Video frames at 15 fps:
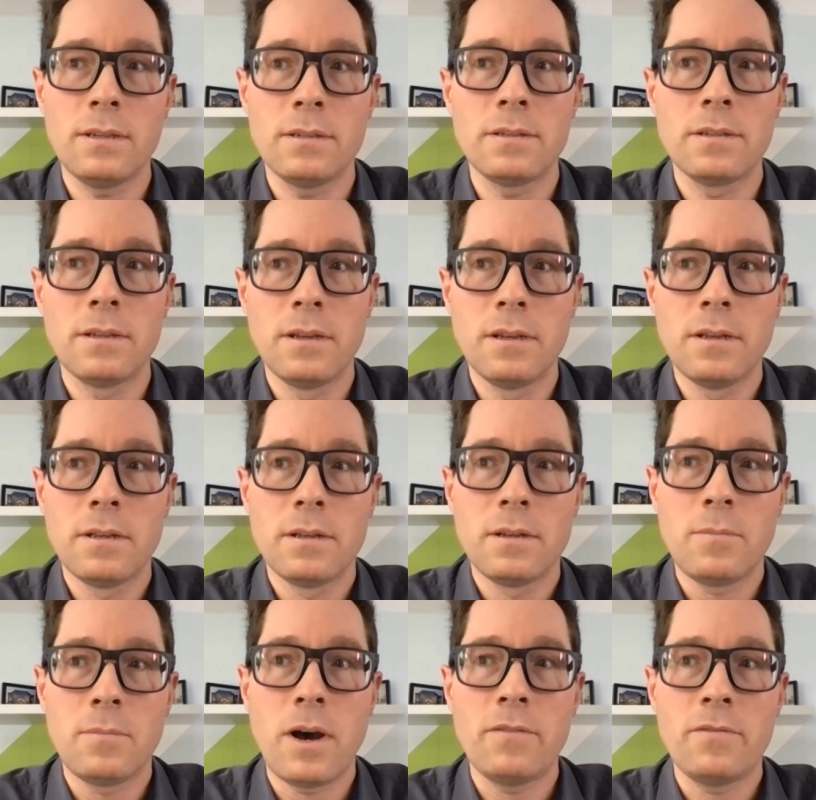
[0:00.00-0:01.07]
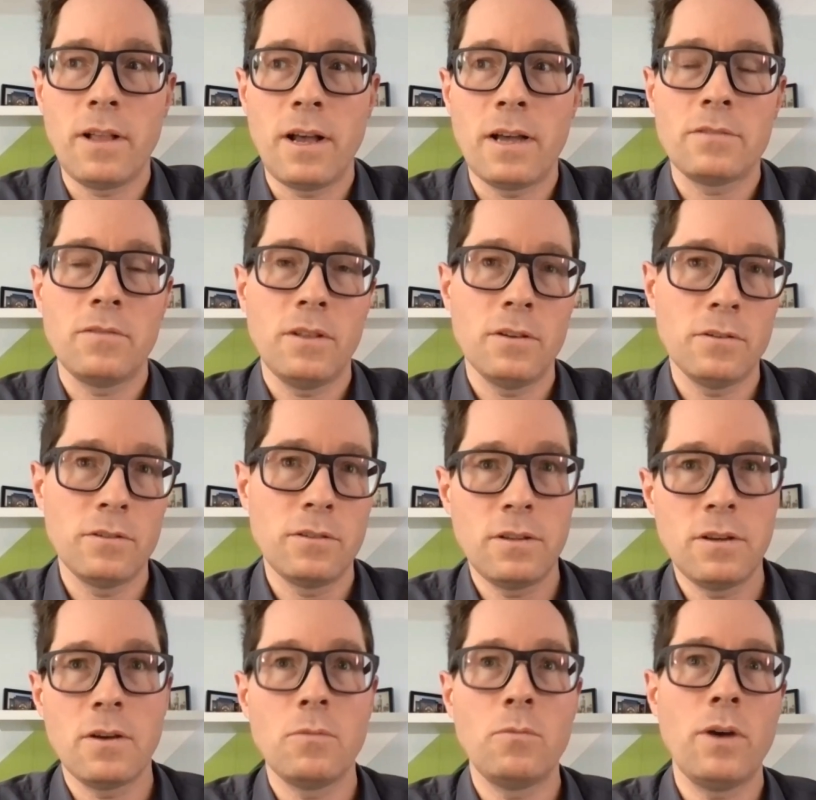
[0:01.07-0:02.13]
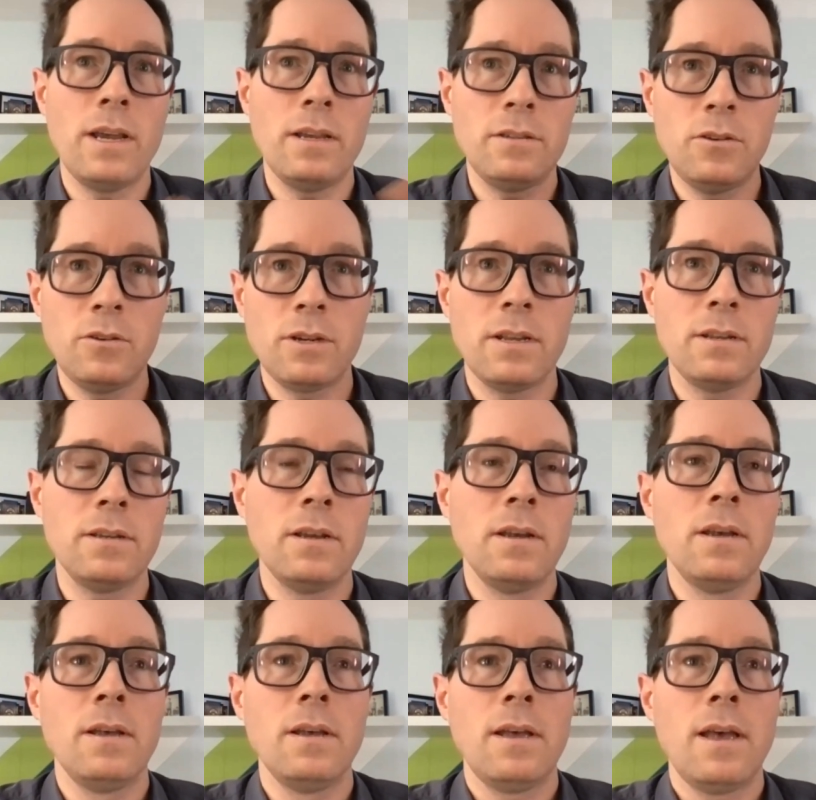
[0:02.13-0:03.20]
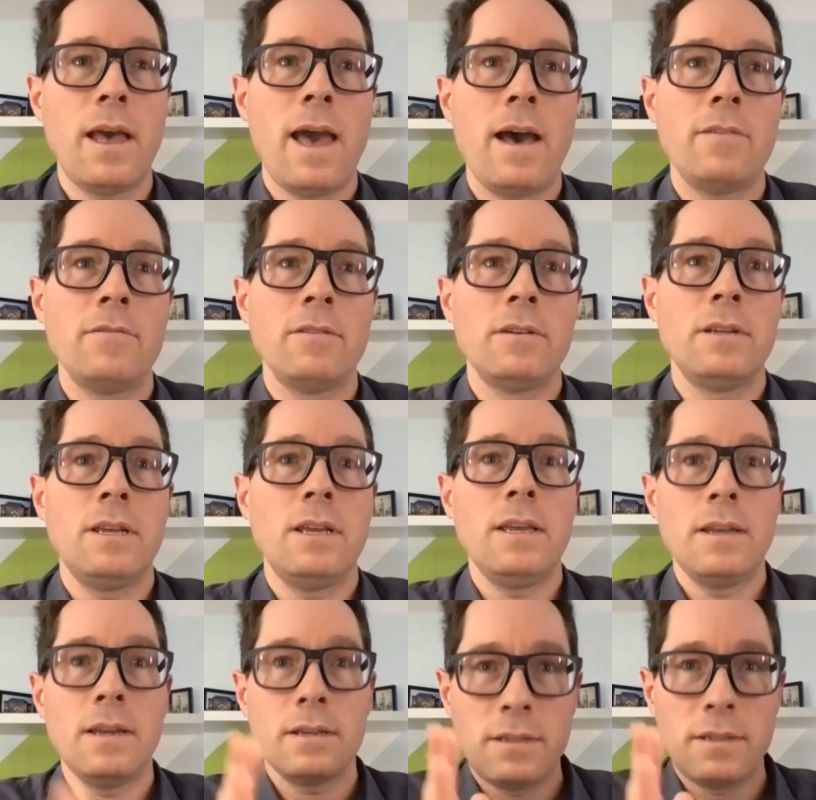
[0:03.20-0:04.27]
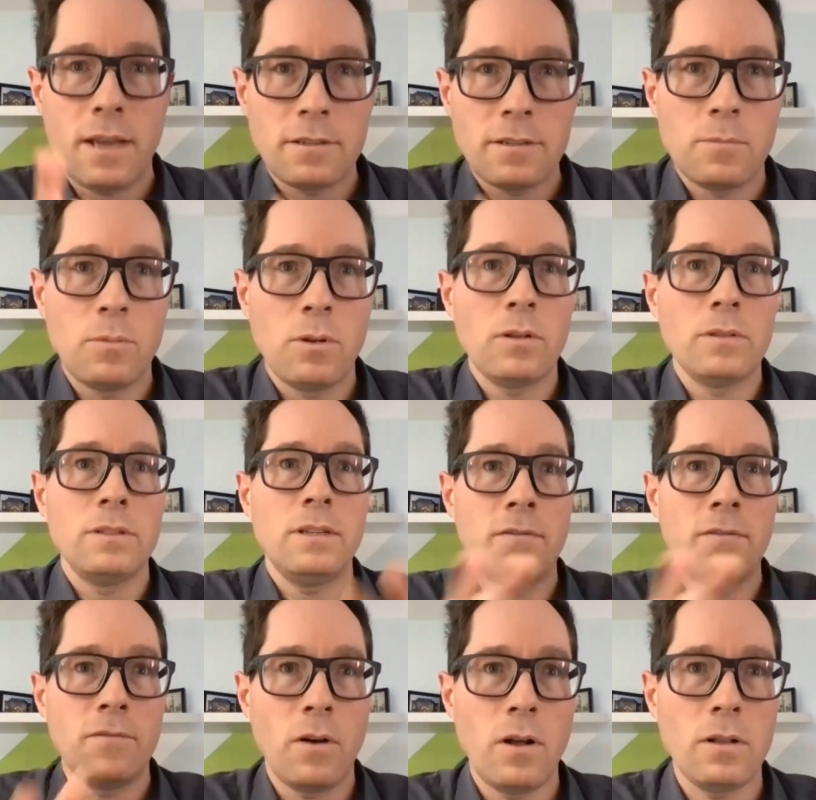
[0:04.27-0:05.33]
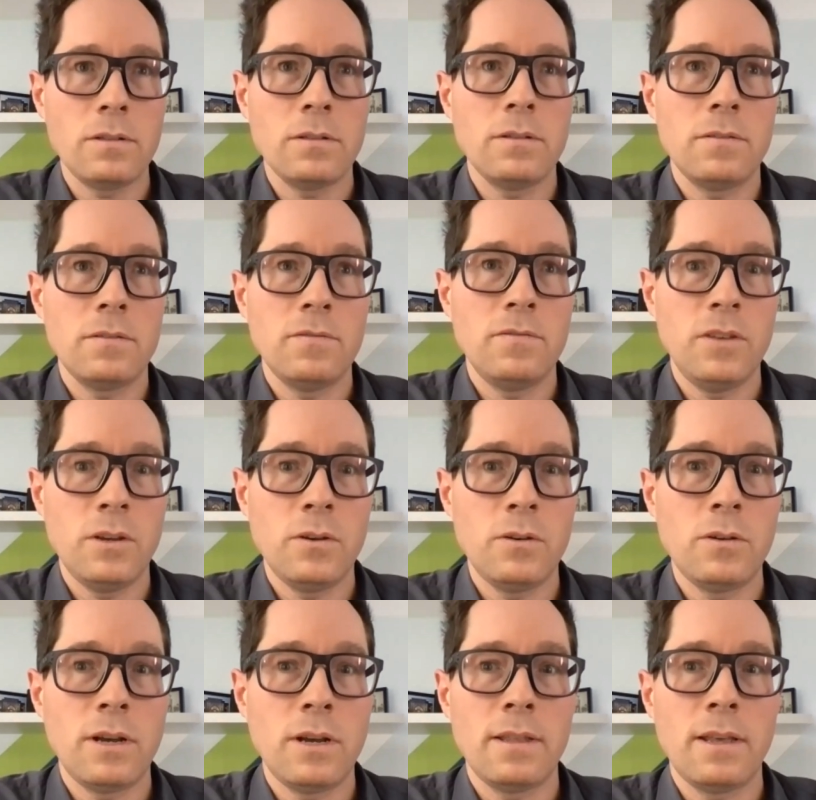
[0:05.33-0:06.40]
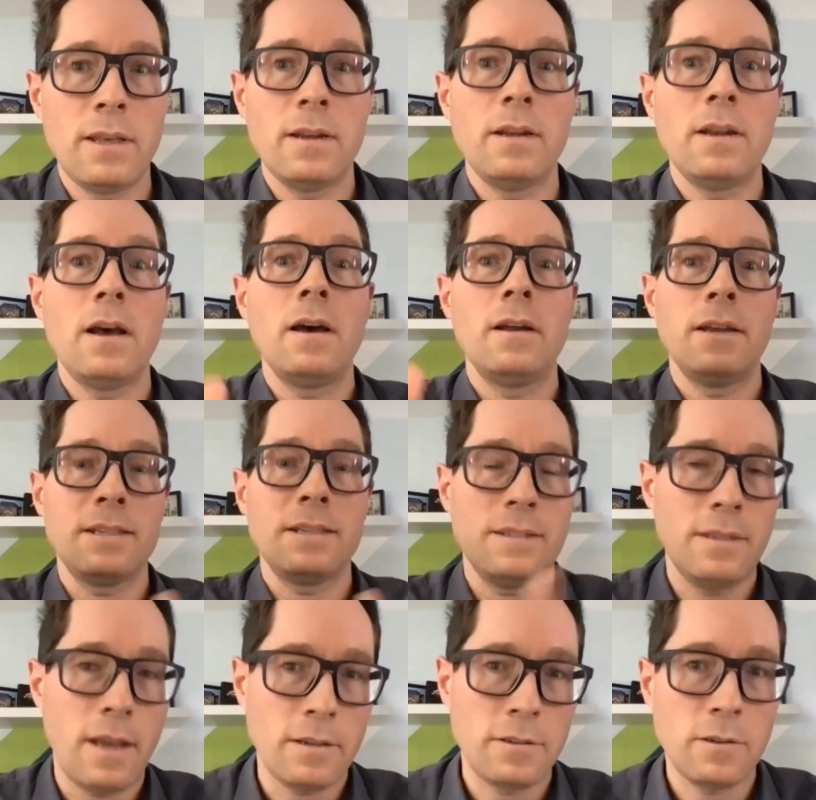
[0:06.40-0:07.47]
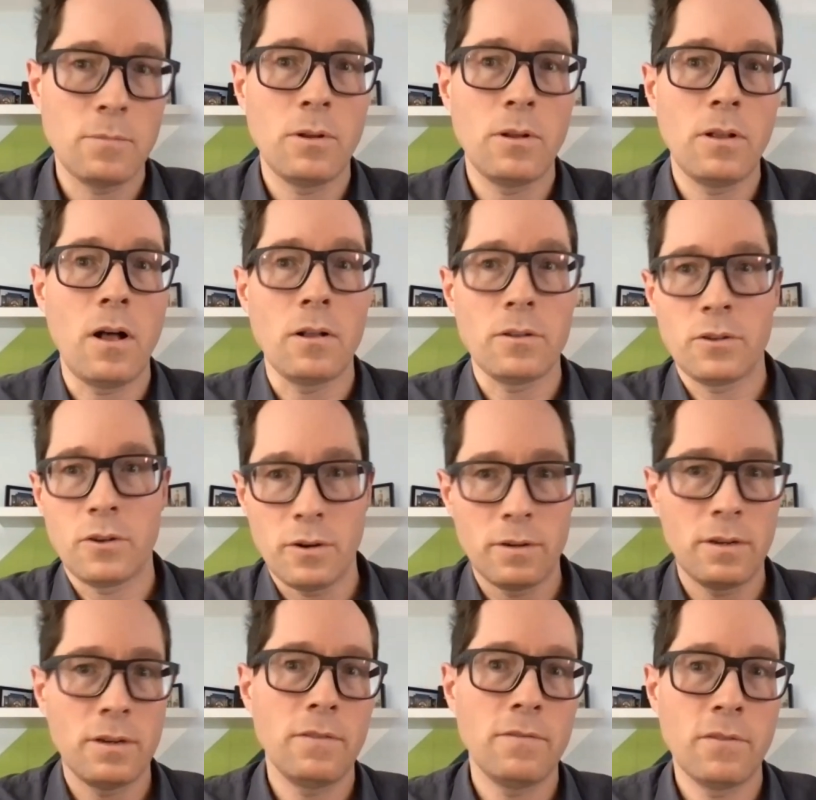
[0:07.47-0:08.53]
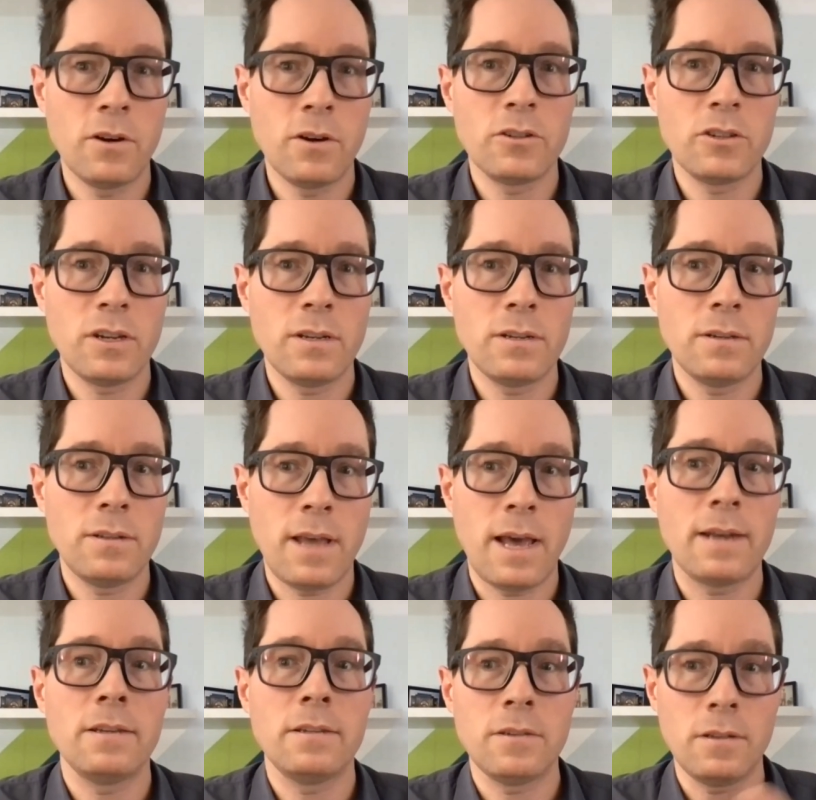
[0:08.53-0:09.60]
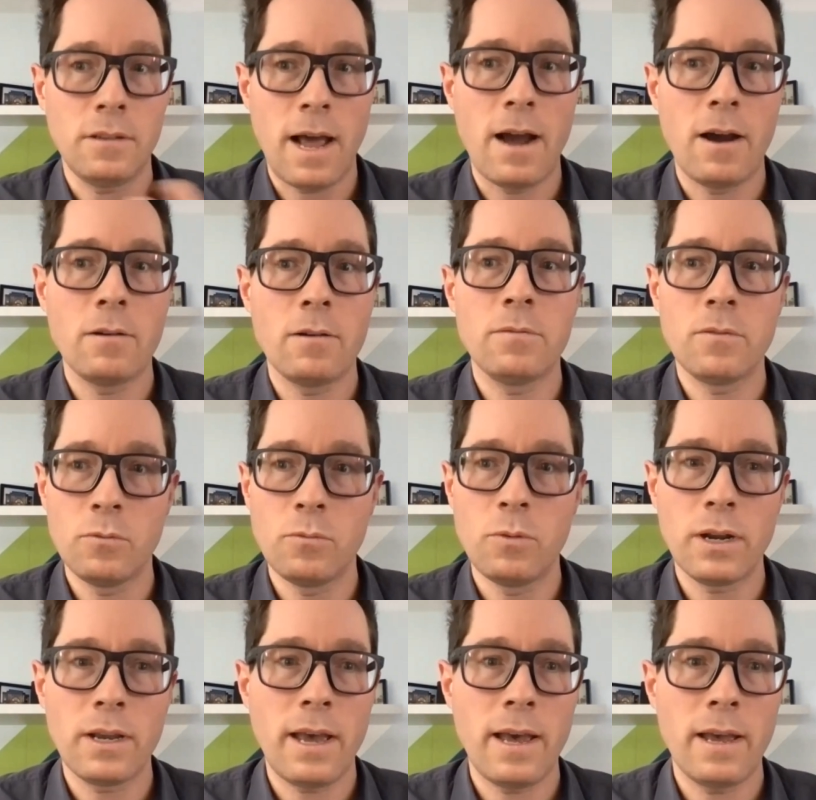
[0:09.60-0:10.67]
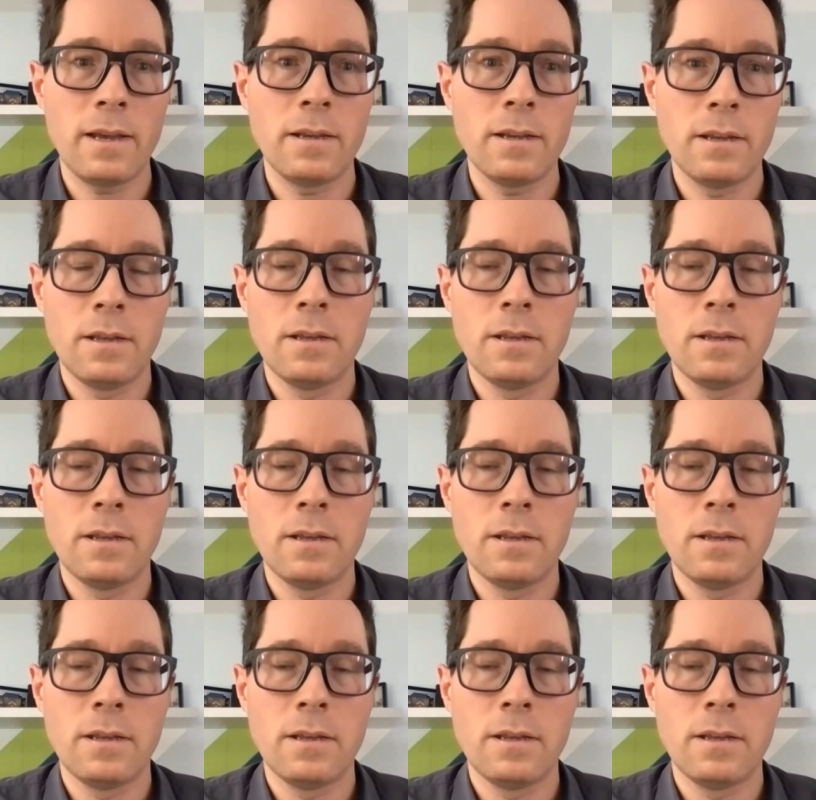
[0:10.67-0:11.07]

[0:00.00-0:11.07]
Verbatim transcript: is my philosophy there's there are ways you can have an inaccessible default view and then a, an accessible alternative version that is allowed through WCAG.